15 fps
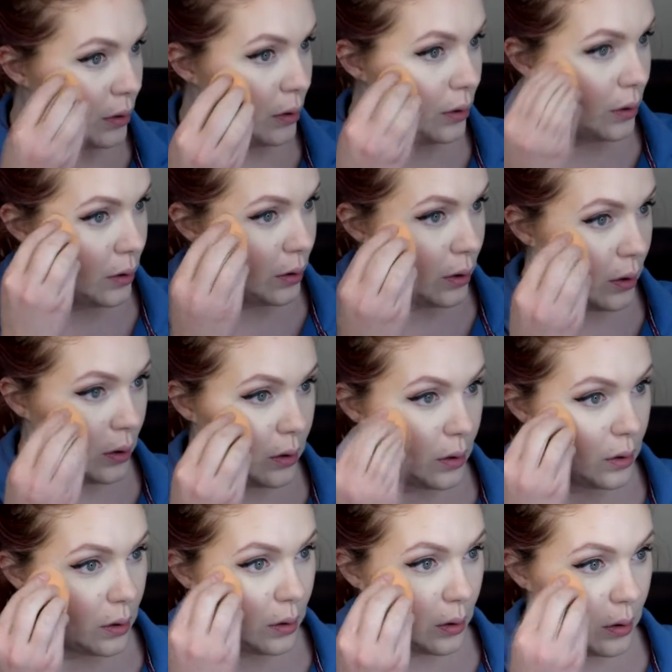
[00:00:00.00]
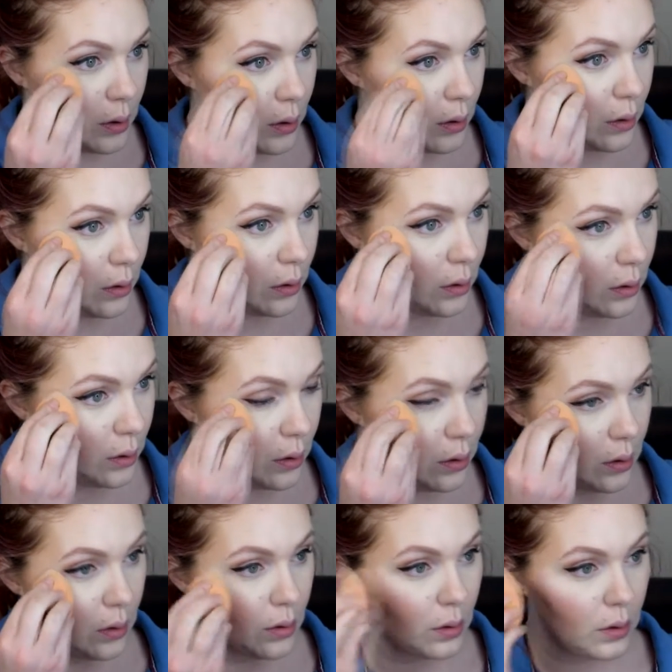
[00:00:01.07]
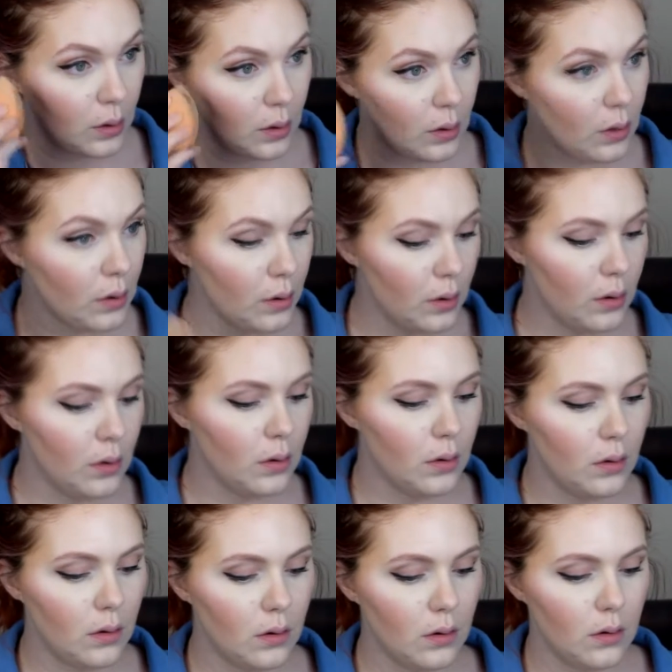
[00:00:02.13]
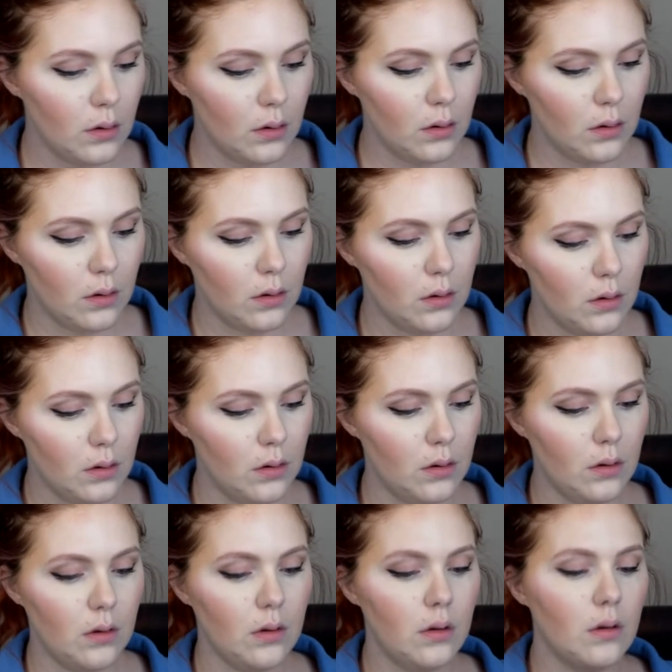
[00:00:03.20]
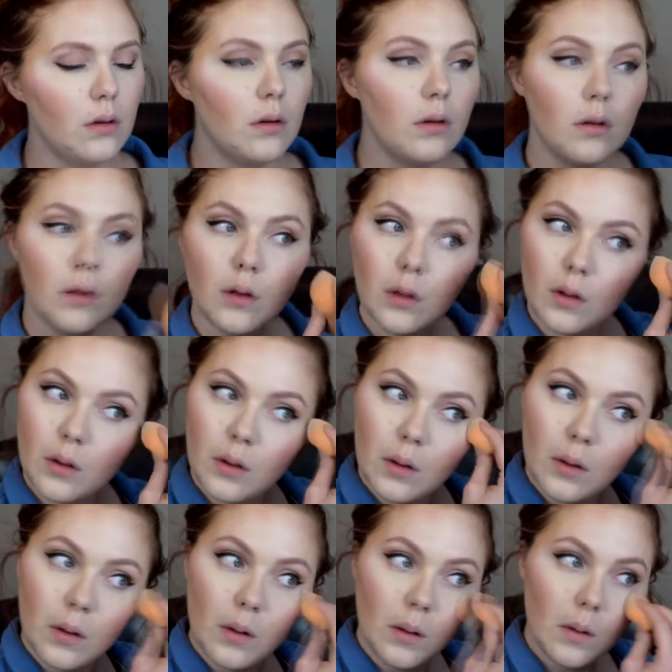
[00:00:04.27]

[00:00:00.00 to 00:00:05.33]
Nobody speaks.